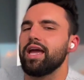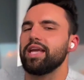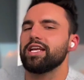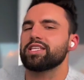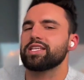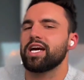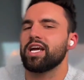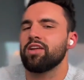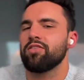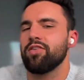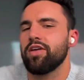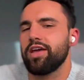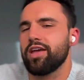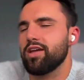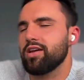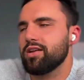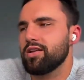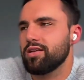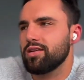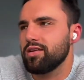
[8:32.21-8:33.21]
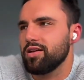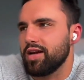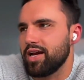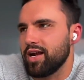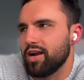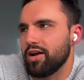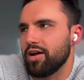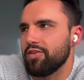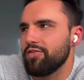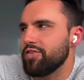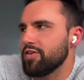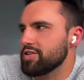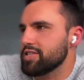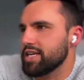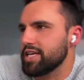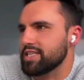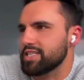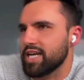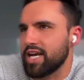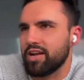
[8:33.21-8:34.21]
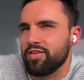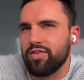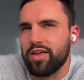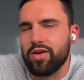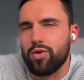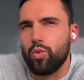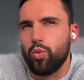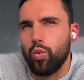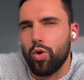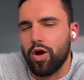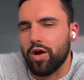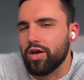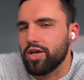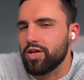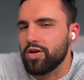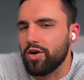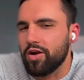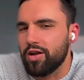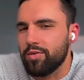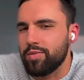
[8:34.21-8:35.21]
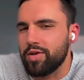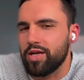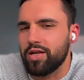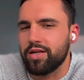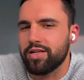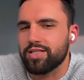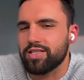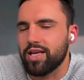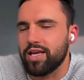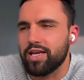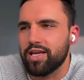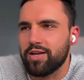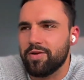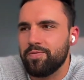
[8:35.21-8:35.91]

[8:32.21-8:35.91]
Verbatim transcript: Yeah, it's kind of like, I don't know, it feels like it's kind of like work, you know what I mean?